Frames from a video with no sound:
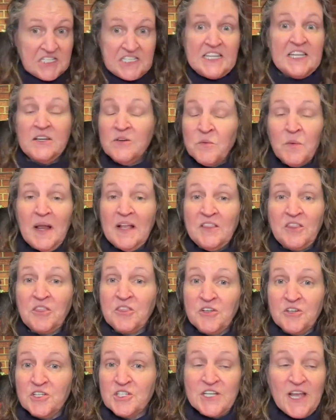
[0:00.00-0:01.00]
didn't write the
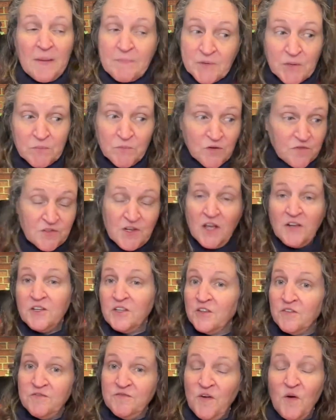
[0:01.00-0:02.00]
third chapter, moved on
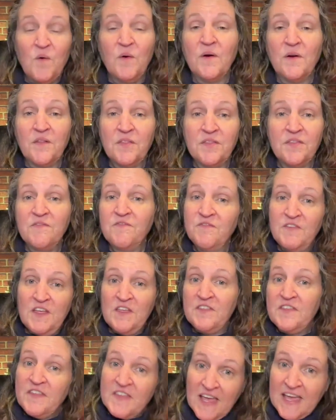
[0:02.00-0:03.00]
to the fourth,
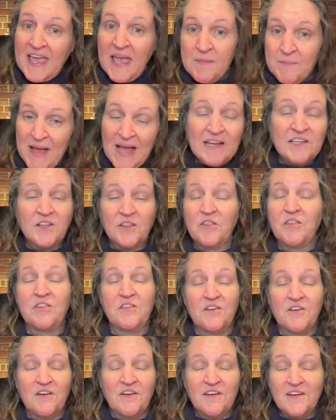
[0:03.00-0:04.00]
fifth, and then came back to the
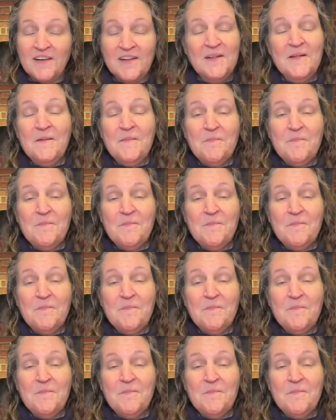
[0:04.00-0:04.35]
third,